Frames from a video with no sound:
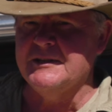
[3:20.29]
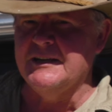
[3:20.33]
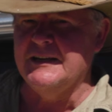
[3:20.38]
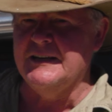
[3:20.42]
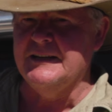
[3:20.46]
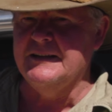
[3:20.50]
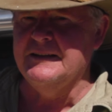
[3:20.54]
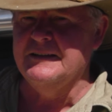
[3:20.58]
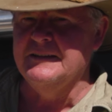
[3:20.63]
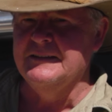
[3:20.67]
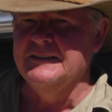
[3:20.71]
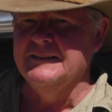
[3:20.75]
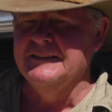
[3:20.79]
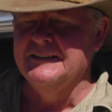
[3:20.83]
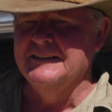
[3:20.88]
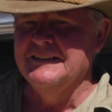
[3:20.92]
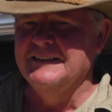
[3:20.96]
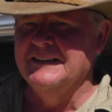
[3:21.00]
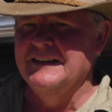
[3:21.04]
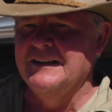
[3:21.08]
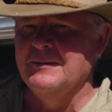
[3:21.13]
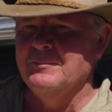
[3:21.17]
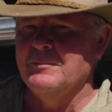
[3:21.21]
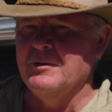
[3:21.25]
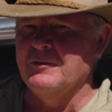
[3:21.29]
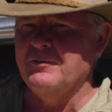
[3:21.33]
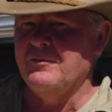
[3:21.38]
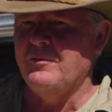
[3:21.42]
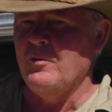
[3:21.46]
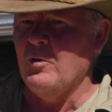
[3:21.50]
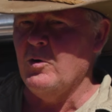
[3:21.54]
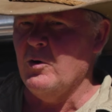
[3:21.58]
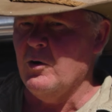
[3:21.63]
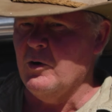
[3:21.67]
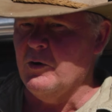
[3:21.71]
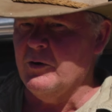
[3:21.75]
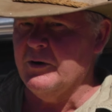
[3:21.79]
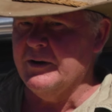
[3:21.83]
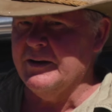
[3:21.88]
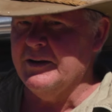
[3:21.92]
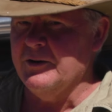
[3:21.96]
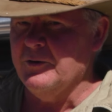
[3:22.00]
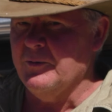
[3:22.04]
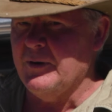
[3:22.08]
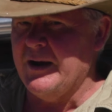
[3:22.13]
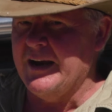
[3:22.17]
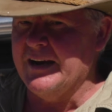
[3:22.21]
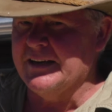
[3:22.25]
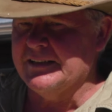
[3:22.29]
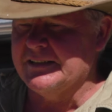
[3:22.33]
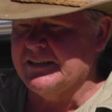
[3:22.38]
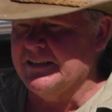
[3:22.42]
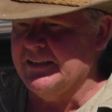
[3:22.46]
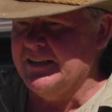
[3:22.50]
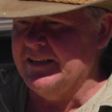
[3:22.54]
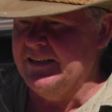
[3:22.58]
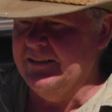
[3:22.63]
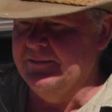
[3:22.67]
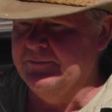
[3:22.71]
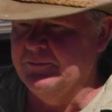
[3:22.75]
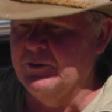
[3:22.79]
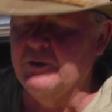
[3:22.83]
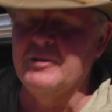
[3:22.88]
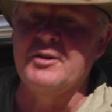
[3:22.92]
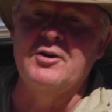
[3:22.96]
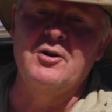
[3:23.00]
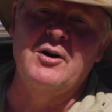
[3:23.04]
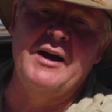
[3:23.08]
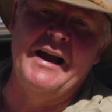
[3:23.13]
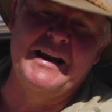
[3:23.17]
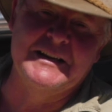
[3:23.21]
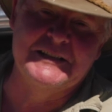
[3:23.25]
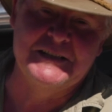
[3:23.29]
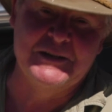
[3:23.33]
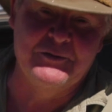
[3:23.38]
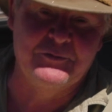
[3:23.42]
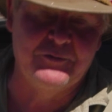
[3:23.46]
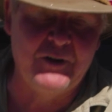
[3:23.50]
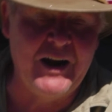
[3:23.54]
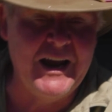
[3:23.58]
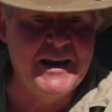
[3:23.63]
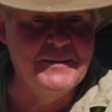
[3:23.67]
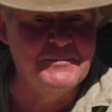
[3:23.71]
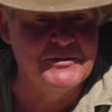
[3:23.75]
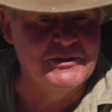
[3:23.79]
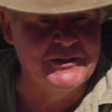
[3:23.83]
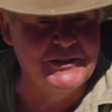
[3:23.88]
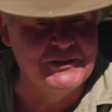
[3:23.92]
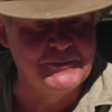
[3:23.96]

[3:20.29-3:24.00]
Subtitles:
in before you actually, well, they're not actually frames at